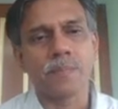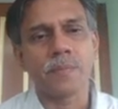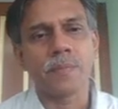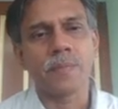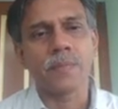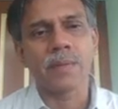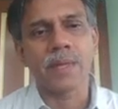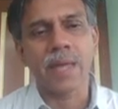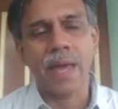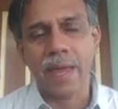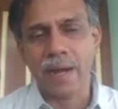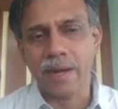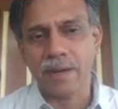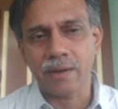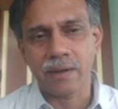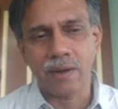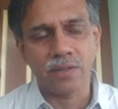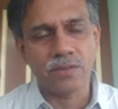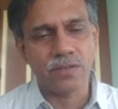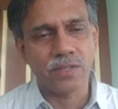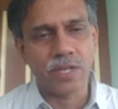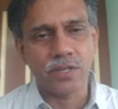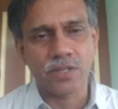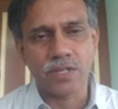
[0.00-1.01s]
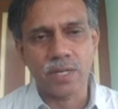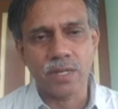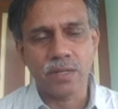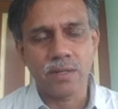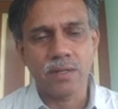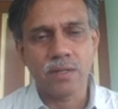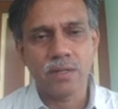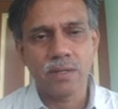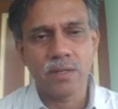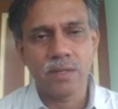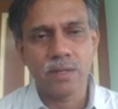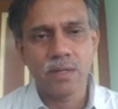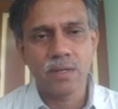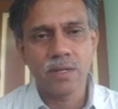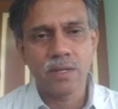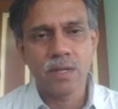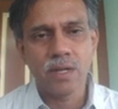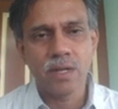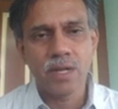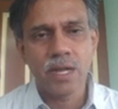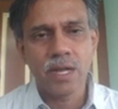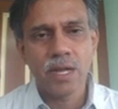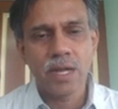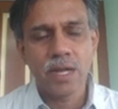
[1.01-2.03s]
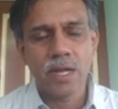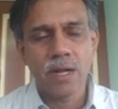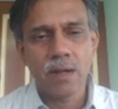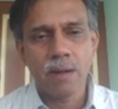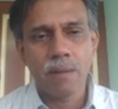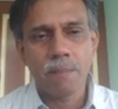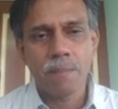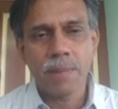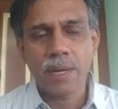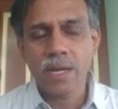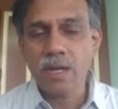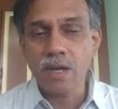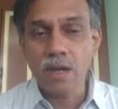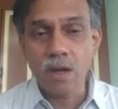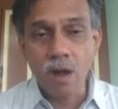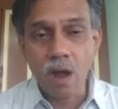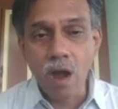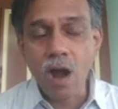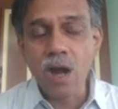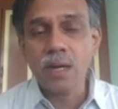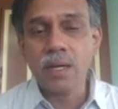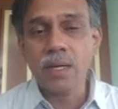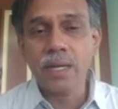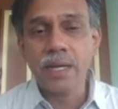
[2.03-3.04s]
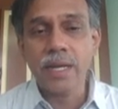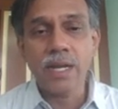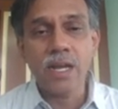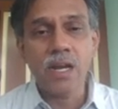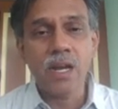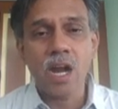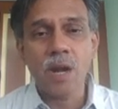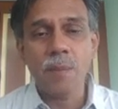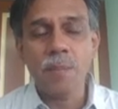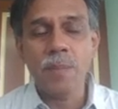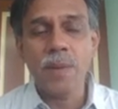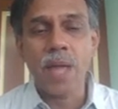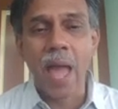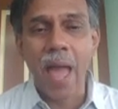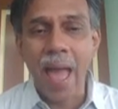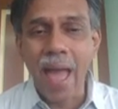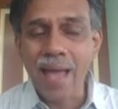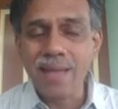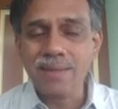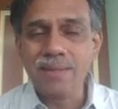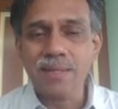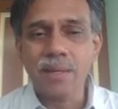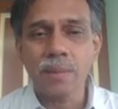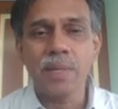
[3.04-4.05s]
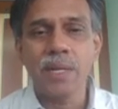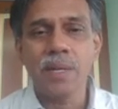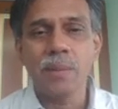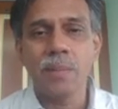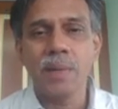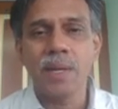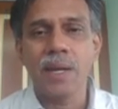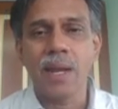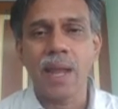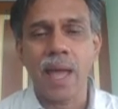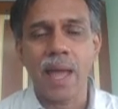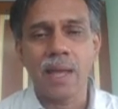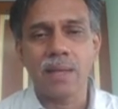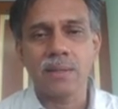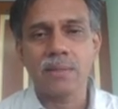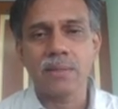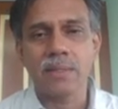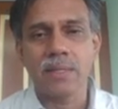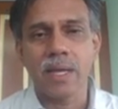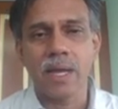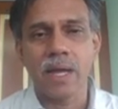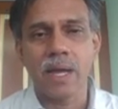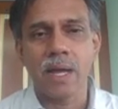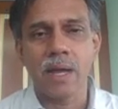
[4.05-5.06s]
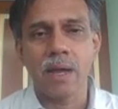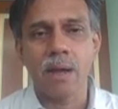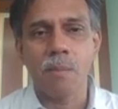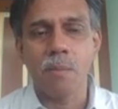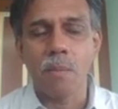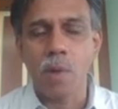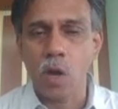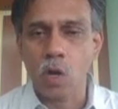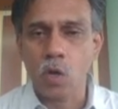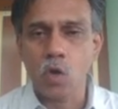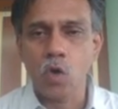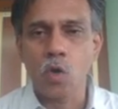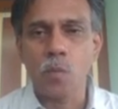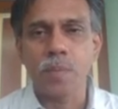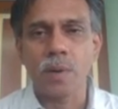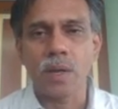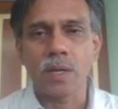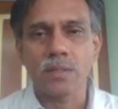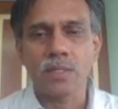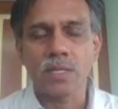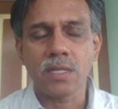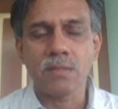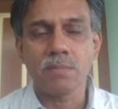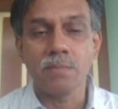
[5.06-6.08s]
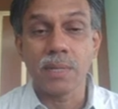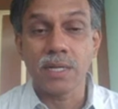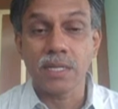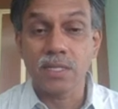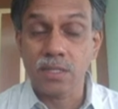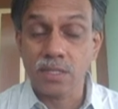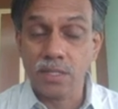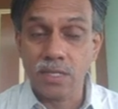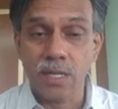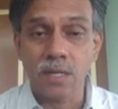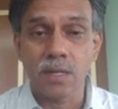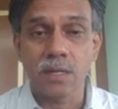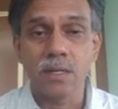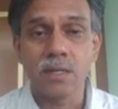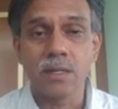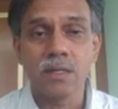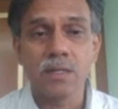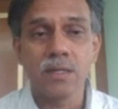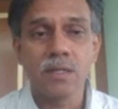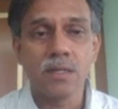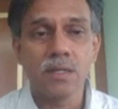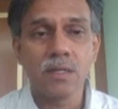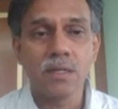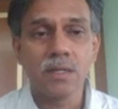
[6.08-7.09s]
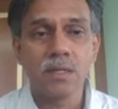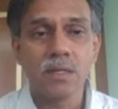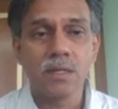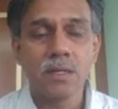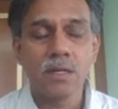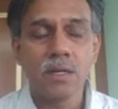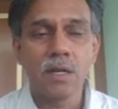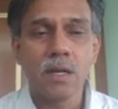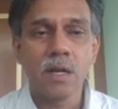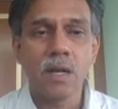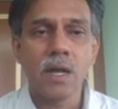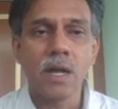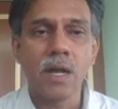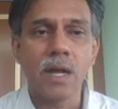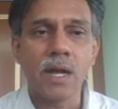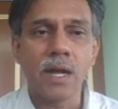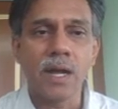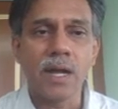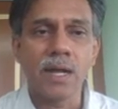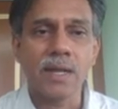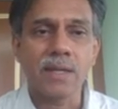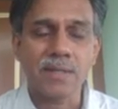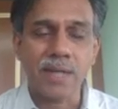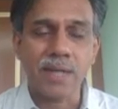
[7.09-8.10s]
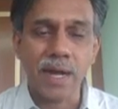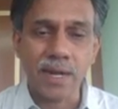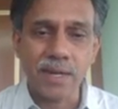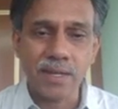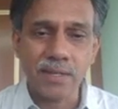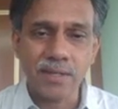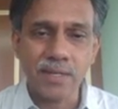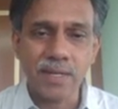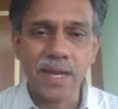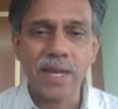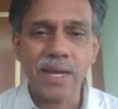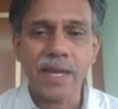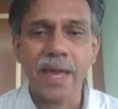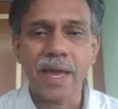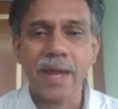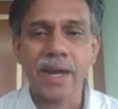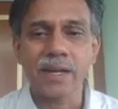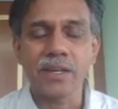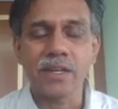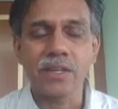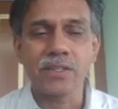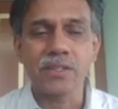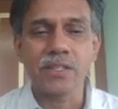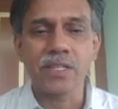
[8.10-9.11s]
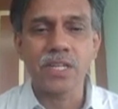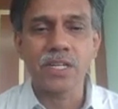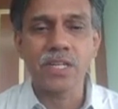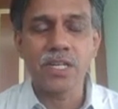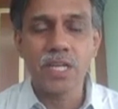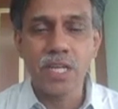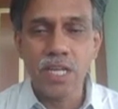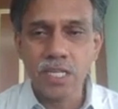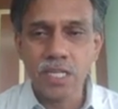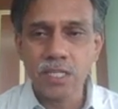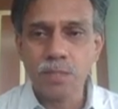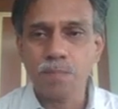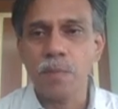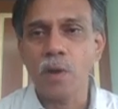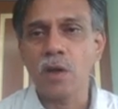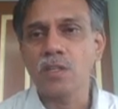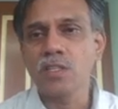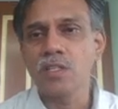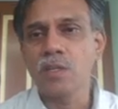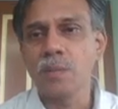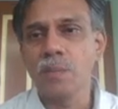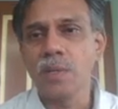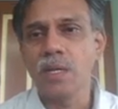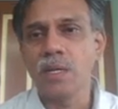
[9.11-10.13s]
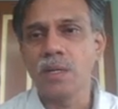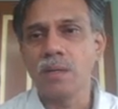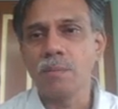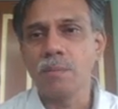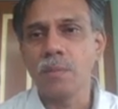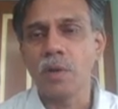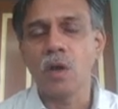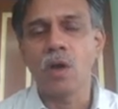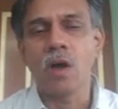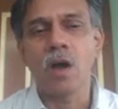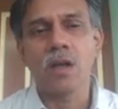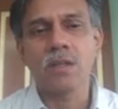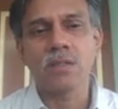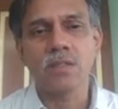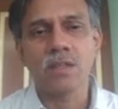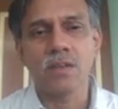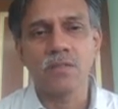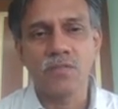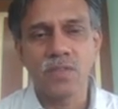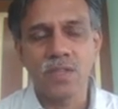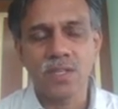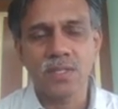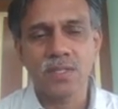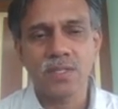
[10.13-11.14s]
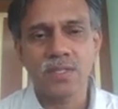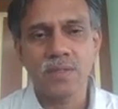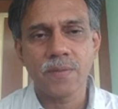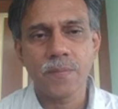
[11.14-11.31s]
characterization, but it will not be as amenable as a Markov process, but still statistical characterization is possible because of this